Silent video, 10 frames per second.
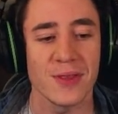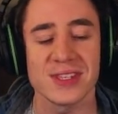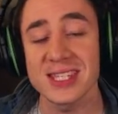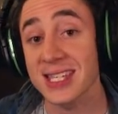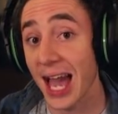This
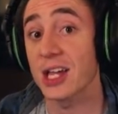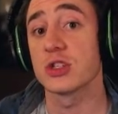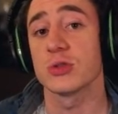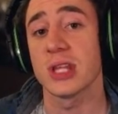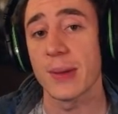is
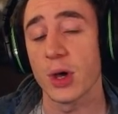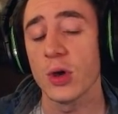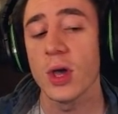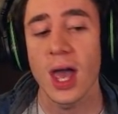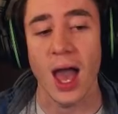casual demo.
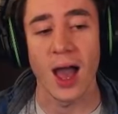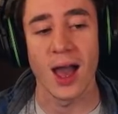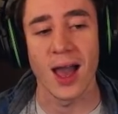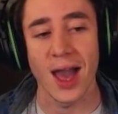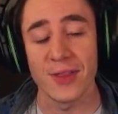
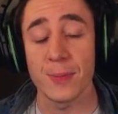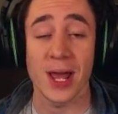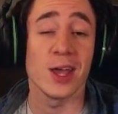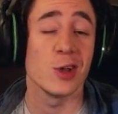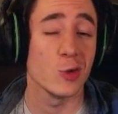And the
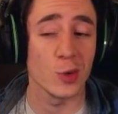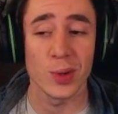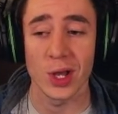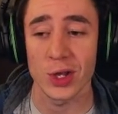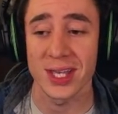player who we
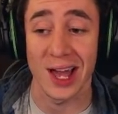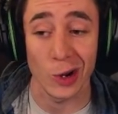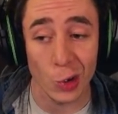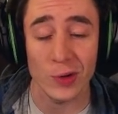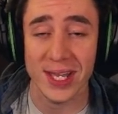are looking at,
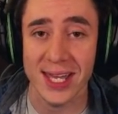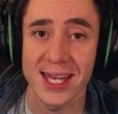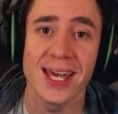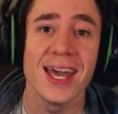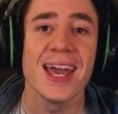Laurie
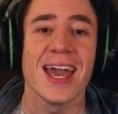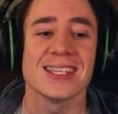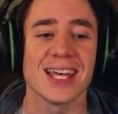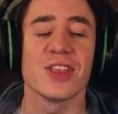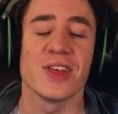here,
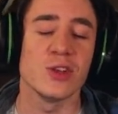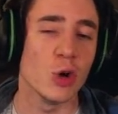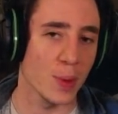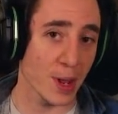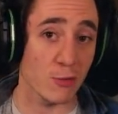said that they
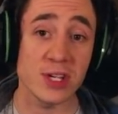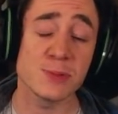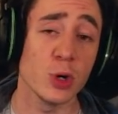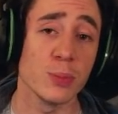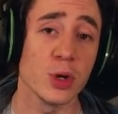normally play
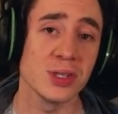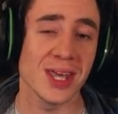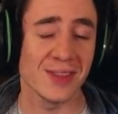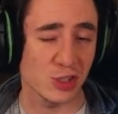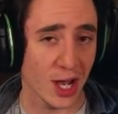respawn modes
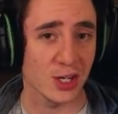and they try to